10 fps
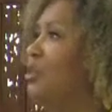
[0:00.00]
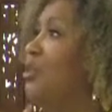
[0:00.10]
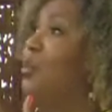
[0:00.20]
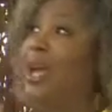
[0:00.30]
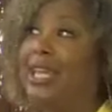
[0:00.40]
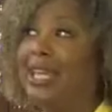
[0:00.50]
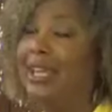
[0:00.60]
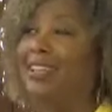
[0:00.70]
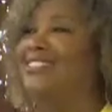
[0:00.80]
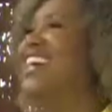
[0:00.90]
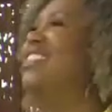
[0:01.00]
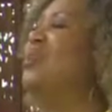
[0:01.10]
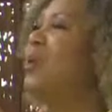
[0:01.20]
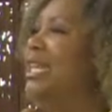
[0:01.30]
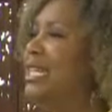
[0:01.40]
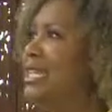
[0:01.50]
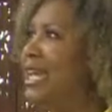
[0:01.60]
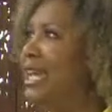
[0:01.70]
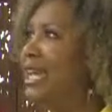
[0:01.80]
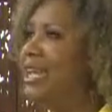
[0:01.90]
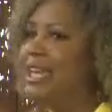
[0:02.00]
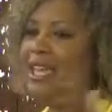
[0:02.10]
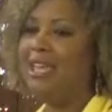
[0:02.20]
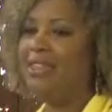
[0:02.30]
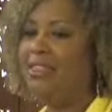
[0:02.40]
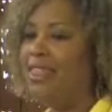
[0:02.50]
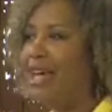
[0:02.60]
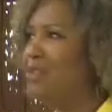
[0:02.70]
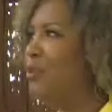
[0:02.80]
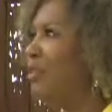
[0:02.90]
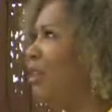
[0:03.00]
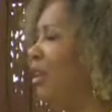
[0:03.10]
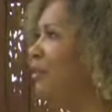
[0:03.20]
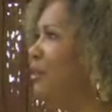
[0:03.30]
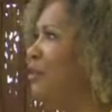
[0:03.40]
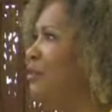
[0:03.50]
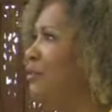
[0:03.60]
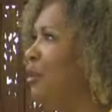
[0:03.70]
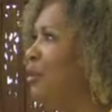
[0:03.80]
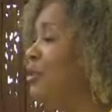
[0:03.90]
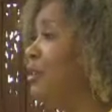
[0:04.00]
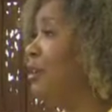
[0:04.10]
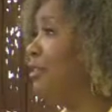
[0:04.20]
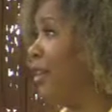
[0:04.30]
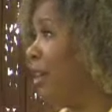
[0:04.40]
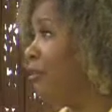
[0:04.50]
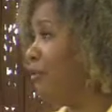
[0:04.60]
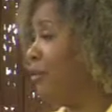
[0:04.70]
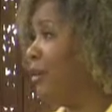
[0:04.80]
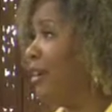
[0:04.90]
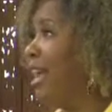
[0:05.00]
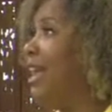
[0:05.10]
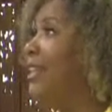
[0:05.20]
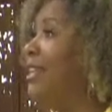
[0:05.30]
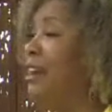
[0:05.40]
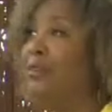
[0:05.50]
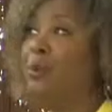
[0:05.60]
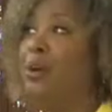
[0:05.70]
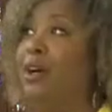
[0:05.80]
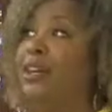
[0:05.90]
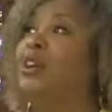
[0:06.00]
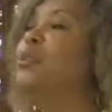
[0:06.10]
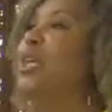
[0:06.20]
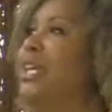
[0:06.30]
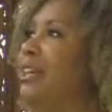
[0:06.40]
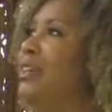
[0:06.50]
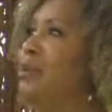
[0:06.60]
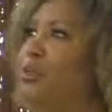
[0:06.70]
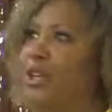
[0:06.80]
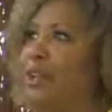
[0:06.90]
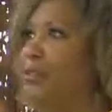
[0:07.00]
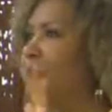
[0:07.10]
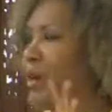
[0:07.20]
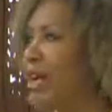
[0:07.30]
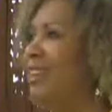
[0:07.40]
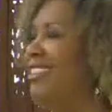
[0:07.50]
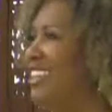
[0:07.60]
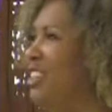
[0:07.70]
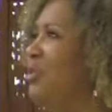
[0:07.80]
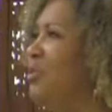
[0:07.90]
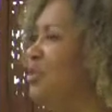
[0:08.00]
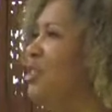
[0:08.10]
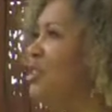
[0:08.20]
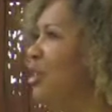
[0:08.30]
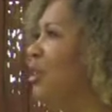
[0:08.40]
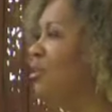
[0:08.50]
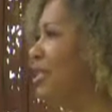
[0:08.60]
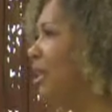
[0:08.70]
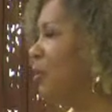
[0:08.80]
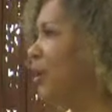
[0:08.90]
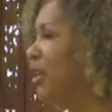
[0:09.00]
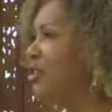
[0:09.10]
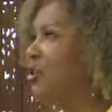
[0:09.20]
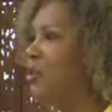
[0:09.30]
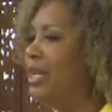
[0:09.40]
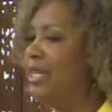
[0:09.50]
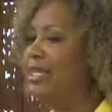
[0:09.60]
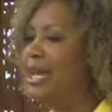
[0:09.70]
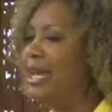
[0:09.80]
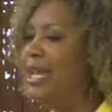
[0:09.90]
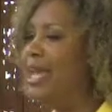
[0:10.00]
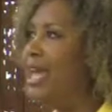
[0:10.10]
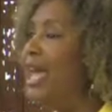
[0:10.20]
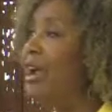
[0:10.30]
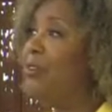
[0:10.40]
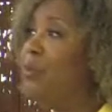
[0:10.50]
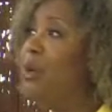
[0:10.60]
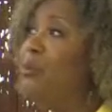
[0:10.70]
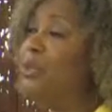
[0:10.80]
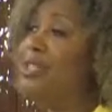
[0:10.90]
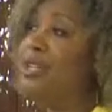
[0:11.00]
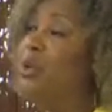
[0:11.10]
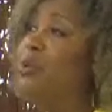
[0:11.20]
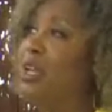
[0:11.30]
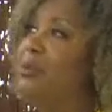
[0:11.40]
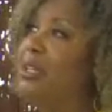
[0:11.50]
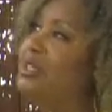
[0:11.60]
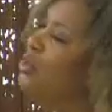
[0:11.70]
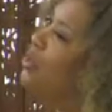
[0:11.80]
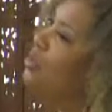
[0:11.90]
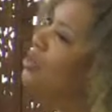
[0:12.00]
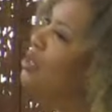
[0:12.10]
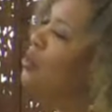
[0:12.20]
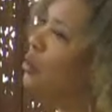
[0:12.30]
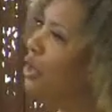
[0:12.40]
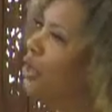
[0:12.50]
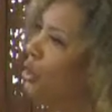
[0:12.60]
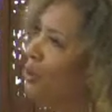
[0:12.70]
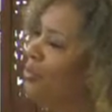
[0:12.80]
to the wedding, right, the wedding day, that's what all of those folks are there for, and everyone agreed in whatever way that you know, celebrated your wedding day. Everyone was in agreement to support you,